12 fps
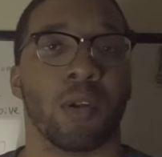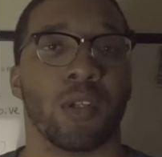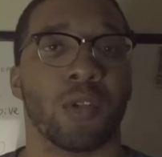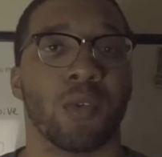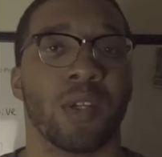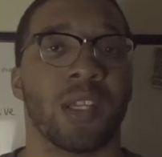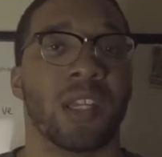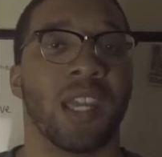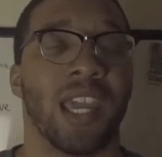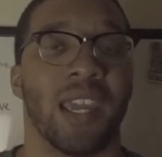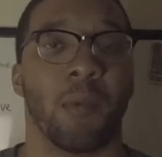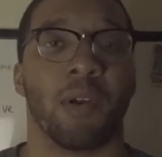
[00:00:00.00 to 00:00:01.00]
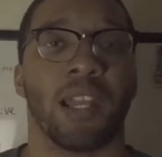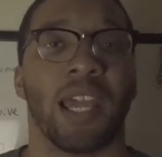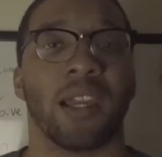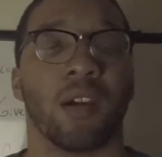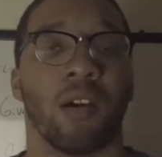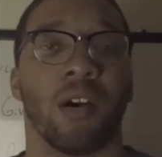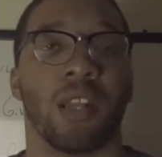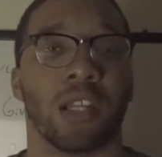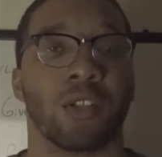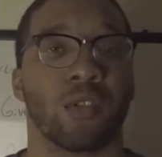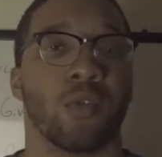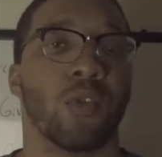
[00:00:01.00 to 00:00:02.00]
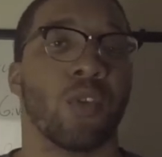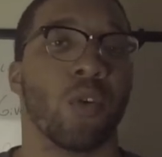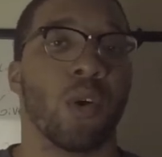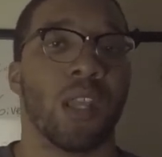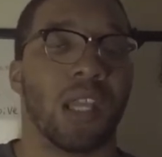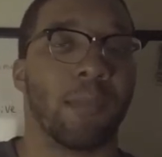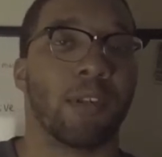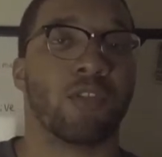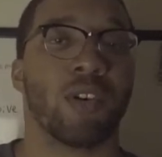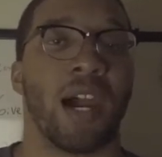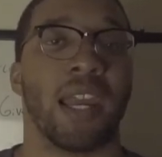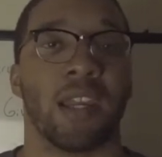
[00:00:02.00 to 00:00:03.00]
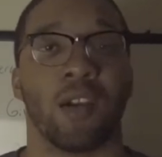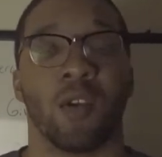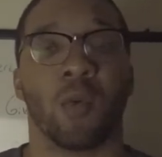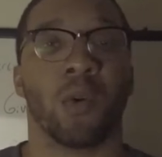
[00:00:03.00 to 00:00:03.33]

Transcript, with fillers: are doing and we're like, oh, that's cool, let me try it.